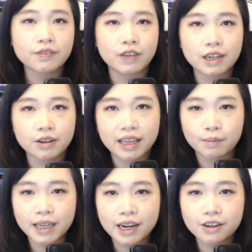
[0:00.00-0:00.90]
video
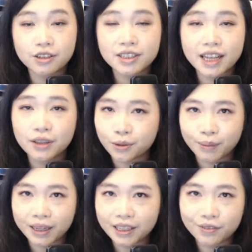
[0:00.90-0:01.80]
game characters that you
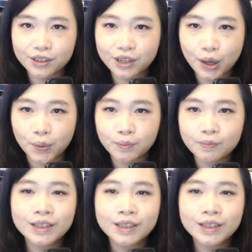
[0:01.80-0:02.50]
might even know,